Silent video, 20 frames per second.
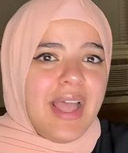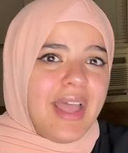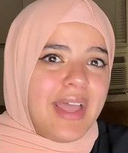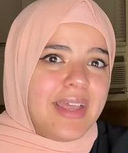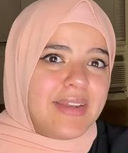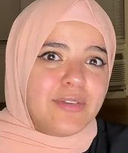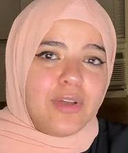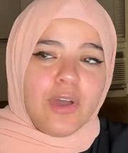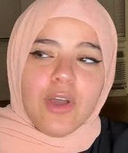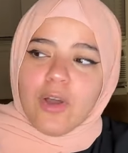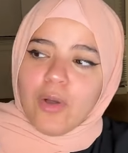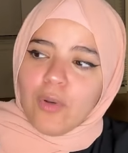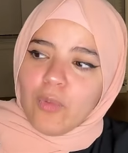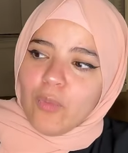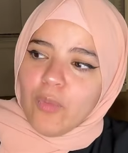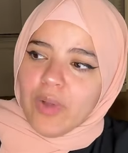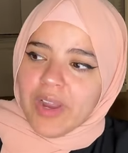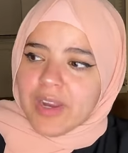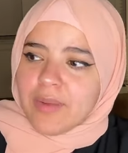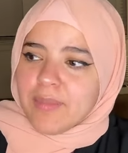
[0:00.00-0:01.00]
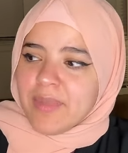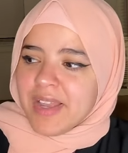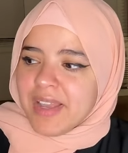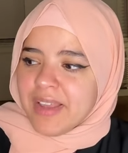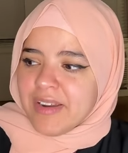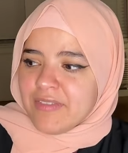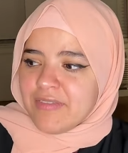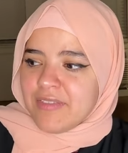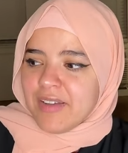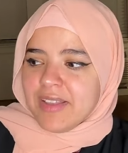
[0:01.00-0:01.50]
And where am I
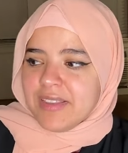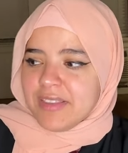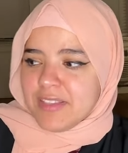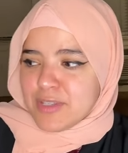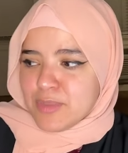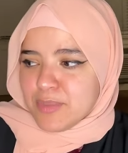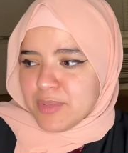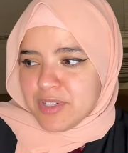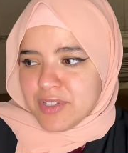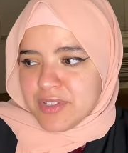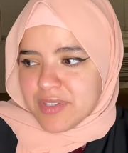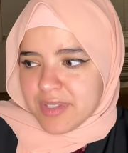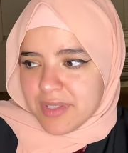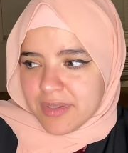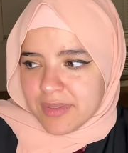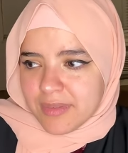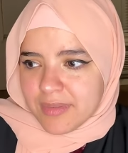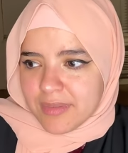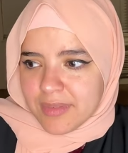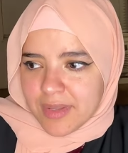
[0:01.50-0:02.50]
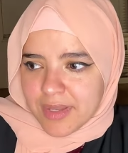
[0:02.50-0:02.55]
gonna find this person?